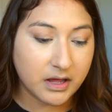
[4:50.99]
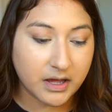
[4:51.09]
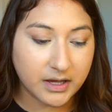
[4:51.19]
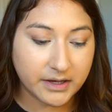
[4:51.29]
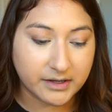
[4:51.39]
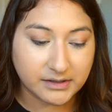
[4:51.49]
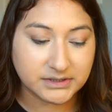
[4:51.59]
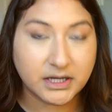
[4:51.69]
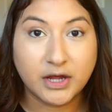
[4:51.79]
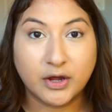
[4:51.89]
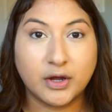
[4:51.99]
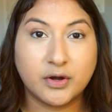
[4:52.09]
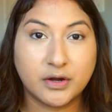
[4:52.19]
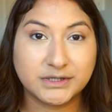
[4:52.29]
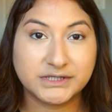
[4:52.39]
is
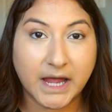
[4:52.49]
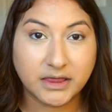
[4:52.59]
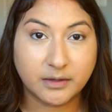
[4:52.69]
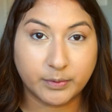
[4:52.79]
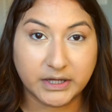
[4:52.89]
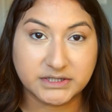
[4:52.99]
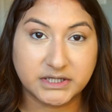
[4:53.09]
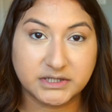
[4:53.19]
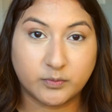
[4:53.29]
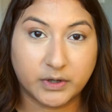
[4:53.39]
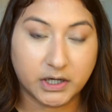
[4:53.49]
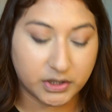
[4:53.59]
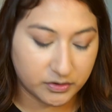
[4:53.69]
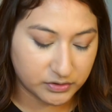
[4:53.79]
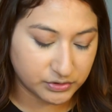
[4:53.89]
set the places where
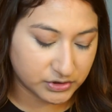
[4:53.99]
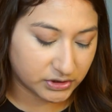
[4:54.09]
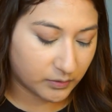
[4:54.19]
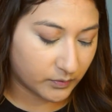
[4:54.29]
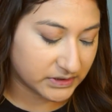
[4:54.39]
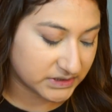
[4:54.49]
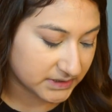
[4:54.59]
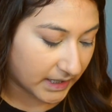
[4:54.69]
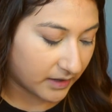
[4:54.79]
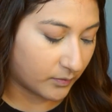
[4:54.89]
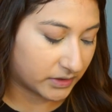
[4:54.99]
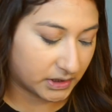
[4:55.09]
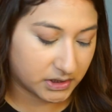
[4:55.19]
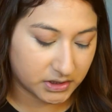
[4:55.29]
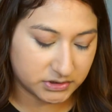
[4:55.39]
you usually would set with
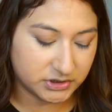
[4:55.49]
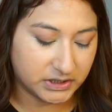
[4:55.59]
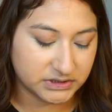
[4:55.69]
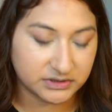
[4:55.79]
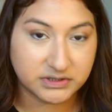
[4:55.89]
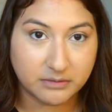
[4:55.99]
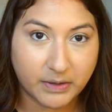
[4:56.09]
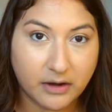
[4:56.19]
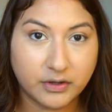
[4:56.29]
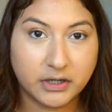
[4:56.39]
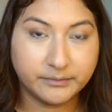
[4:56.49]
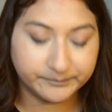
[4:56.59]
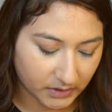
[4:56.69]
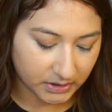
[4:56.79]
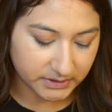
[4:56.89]
the translucent powder,
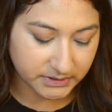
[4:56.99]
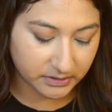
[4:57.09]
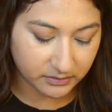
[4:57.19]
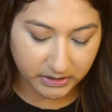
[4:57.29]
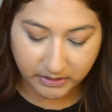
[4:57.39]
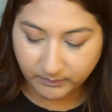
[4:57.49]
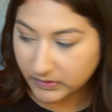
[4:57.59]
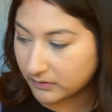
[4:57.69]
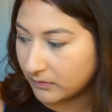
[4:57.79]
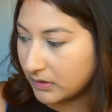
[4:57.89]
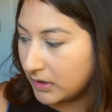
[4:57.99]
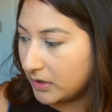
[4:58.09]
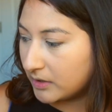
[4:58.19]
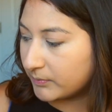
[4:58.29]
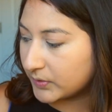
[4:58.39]
because it'll keep you
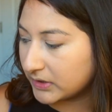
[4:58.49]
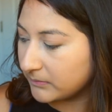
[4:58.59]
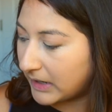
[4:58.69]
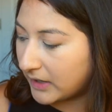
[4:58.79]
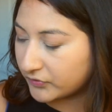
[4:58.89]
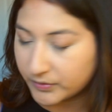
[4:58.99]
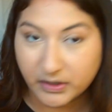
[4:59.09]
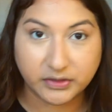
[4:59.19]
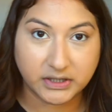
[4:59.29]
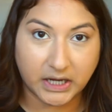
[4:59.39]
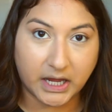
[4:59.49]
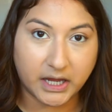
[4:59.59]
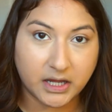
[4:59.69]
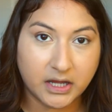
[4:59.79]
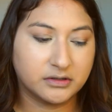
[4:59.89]
pretty matte throughout the
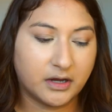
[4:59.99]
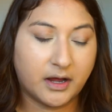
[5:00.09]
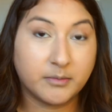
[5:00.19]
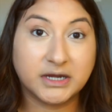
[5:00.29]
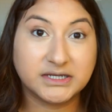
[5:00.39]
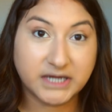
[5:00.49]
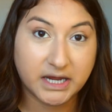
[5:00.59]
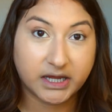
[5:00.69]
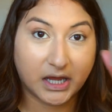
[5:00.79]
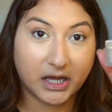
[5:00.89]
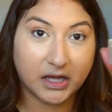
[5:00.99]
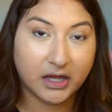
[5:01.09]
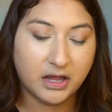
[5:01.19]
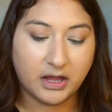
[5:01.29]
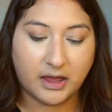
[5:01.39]
day. I'm gonna take it
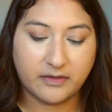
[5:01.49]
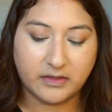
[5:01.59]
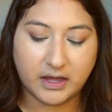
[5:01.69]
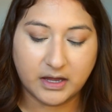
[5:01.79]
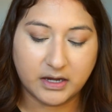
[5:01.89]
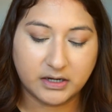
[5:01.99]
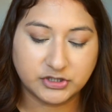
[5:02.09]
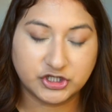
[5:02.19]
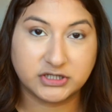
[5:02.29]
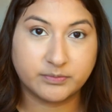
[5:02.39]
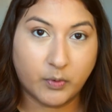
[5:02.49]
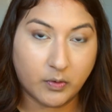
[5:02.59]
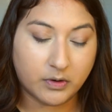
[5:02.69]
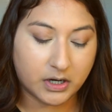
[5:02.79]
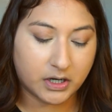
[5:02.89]
and then just
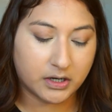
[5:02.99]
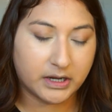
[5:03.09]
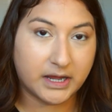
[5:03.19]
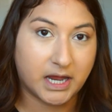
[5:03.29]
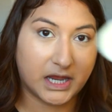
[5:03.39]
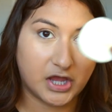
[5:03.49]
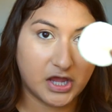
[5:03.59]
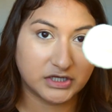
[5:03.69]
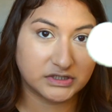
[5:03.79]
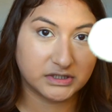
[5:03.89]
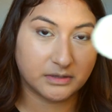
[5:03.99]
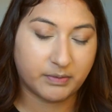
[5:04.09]
pour it into the